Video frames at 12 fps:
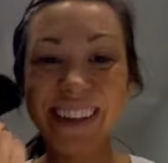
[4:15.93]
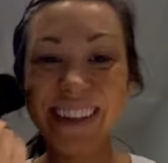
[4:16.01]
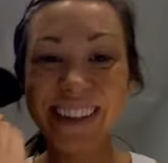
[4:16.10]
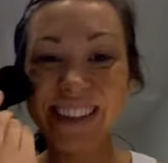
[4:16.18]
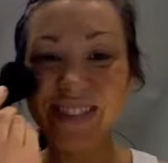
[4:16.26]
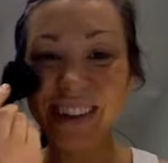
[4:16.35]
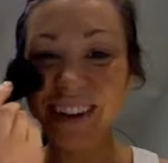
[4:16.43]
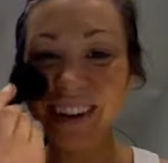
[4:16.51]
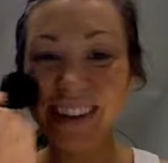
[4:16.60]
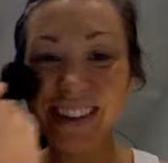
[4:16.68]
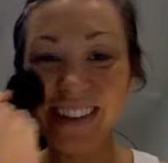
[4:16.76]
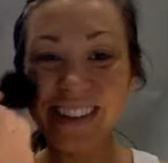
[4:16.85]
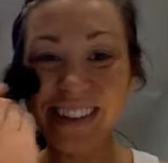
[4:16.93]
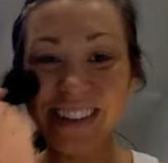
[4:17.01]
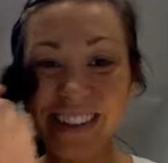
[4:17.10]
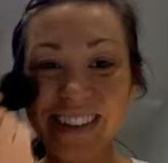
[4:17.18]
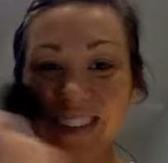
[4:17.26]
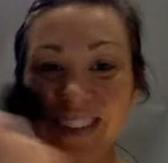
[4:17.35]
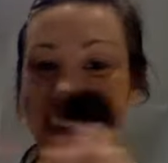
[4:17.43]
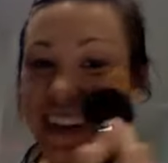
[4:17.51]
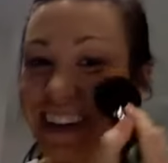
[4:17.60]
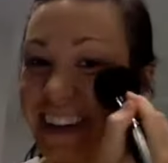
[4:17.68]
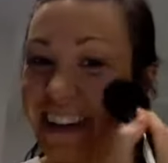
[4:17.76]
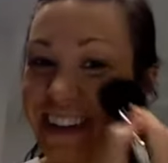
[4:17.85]
This part right
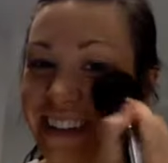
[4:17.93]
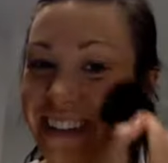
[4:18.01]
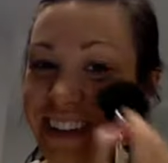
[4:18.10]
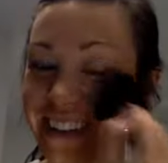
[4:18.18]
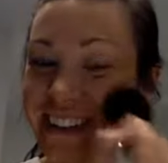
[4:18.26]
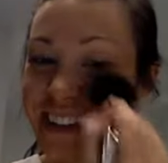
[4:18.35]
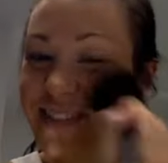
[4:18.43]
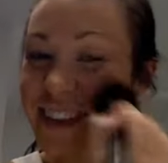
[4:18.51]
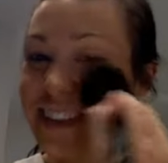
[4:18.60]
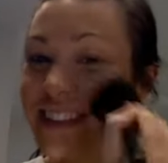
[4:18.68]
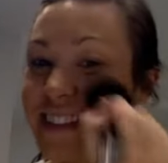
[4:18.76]
here. This part.